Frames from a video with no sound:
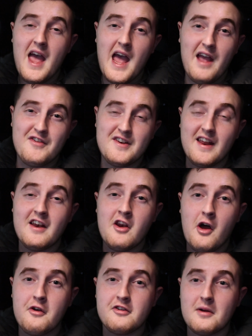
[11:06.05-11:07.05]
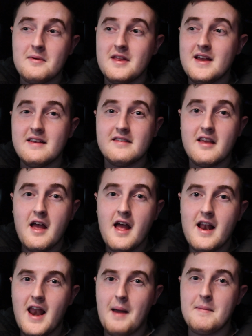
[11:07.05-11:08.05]
If you didn't know some of these,
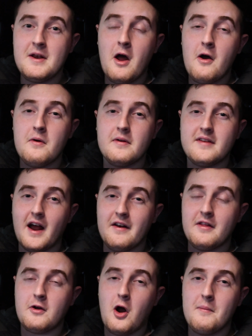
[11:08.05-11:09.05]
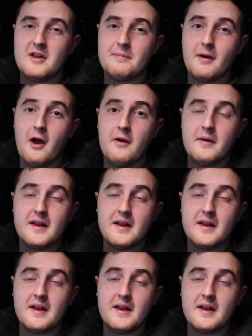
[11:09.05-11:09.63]
let me know down in the comments below.